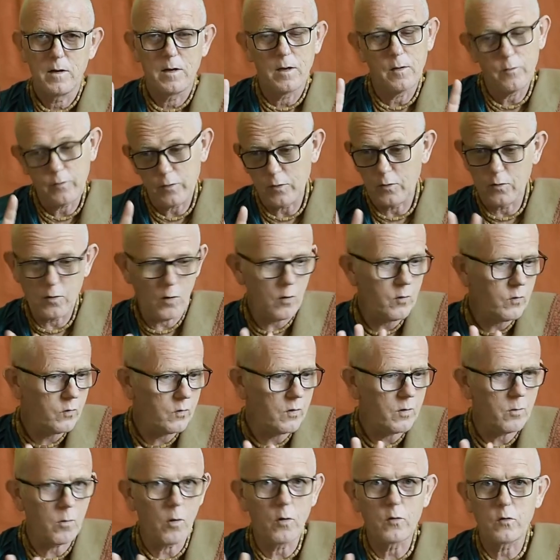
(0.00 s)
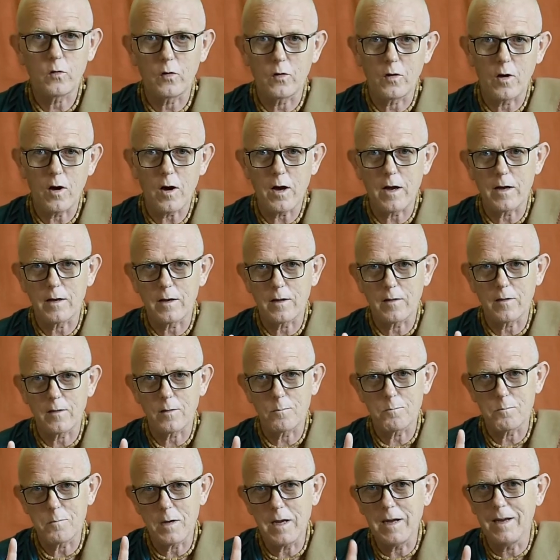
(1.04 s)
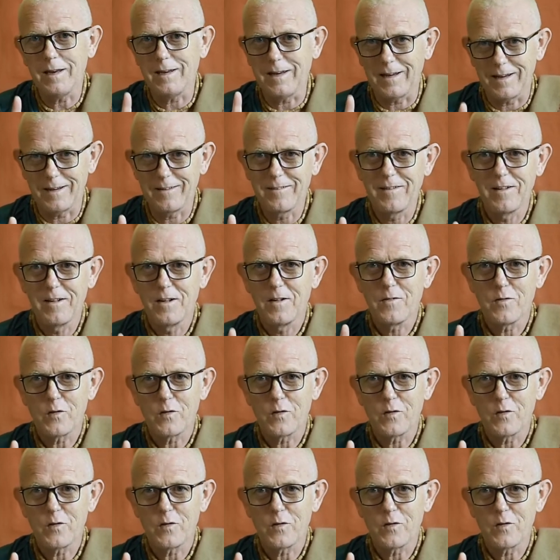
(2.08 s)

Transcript: If you know 0 to 9 and the meaning,